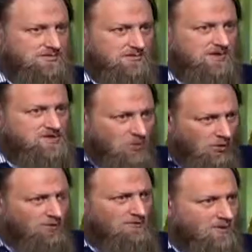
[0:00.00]
It's
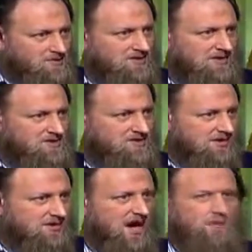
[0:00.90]
almost
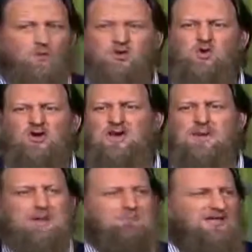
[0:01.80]
instant. I mean, we're talking
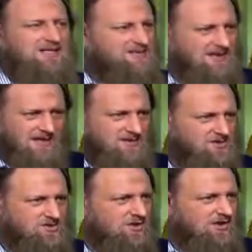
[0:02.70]
about milliseconds.
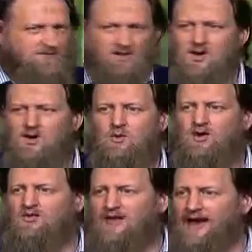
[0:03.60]
It's not even
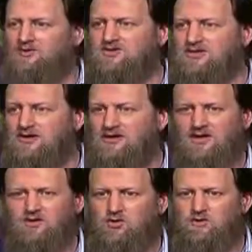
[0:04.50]
worth counting
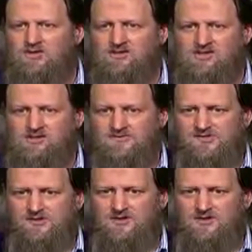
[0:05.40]
in human terms.